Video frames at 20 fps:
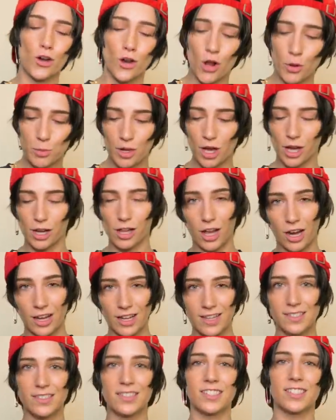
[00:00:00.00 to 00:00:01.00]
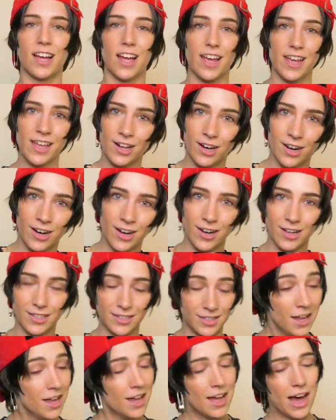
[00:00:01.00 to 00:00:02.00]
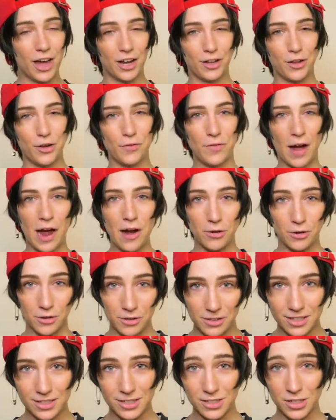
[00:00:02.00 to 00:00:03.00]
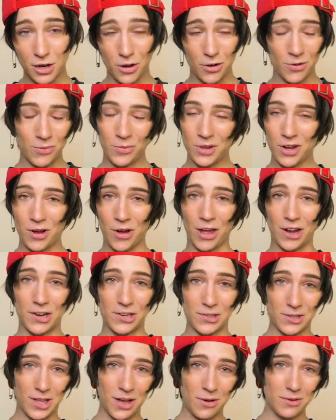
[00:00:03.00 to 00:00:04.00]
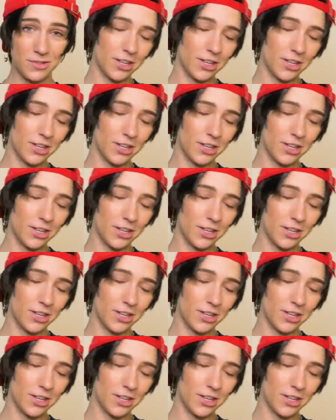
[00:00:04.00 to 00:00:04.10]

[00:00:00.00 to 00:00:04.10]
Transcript: I hope you got a lot of insight on how to go viral. Because, you know, we know how to do that.